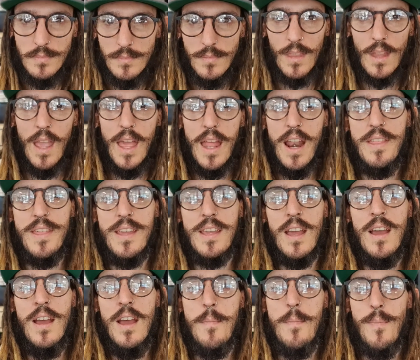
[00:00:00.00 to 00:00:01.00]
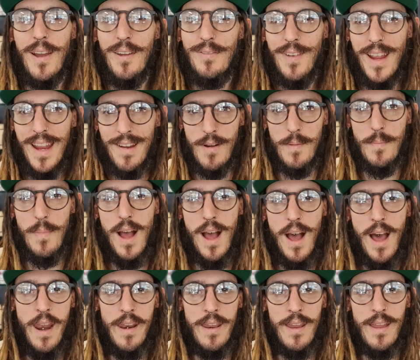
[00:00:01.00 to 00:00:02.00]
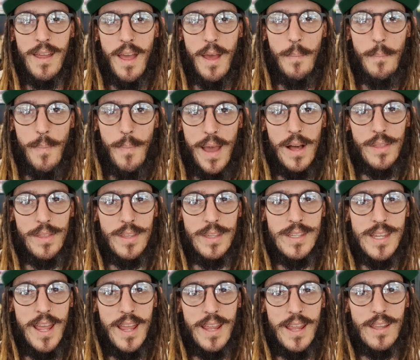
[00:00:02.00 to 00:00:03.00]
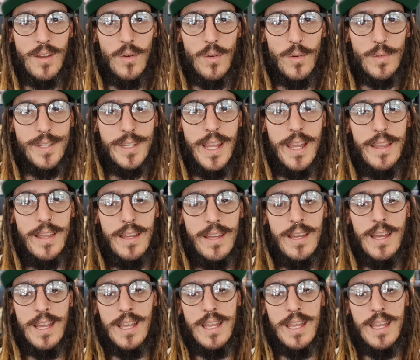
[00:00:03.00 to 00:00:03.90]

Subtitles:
And I think my favorite part about the tank altogether